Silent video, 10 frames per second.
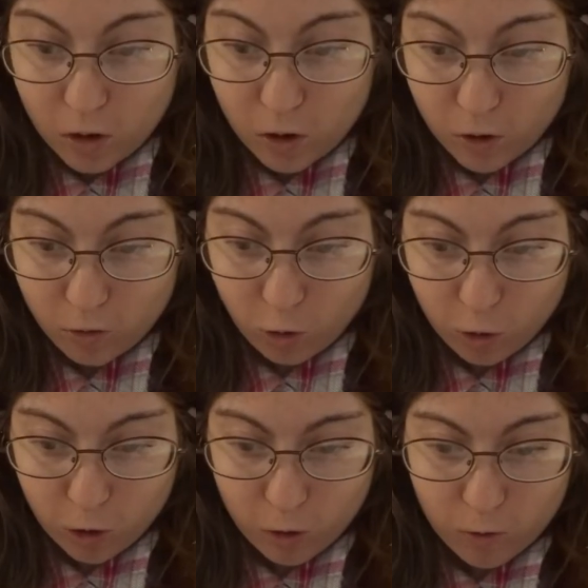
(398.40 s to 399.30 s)
here,
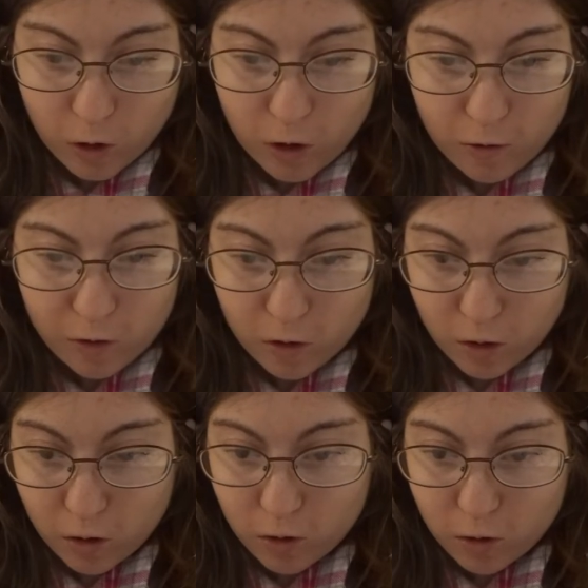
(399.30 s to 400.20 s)
don't we love
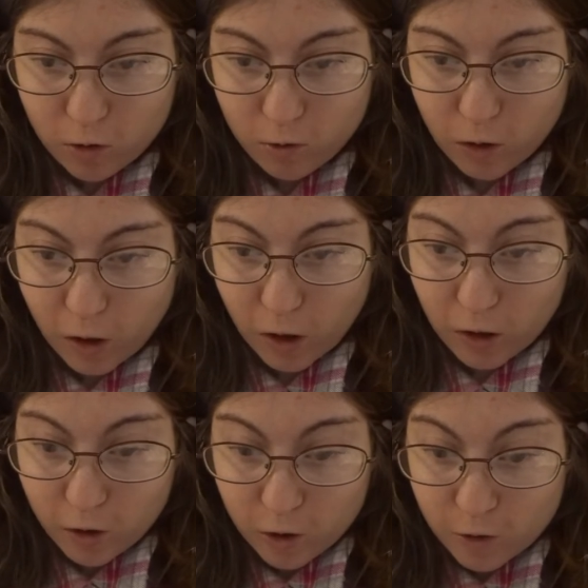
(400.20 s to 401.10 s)
stickers? We got
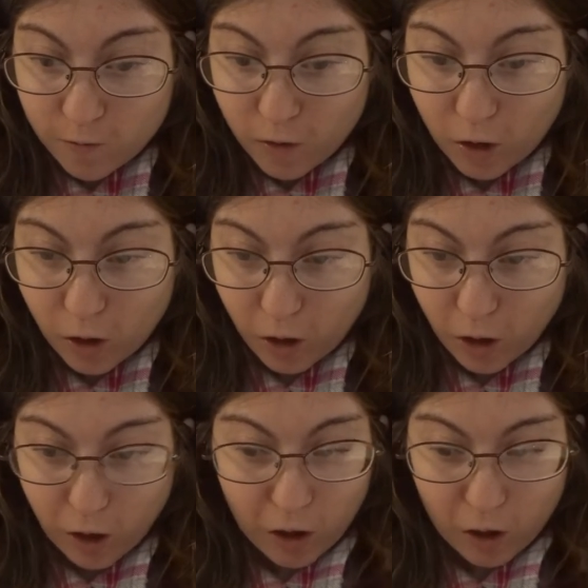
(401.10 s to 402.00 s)

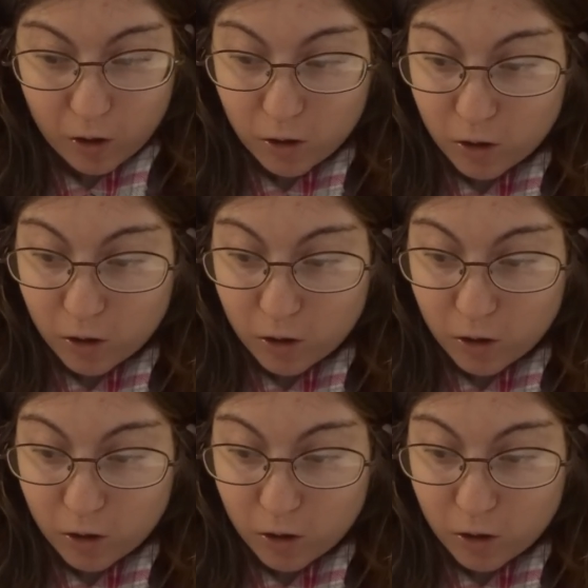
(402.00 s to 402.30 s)
a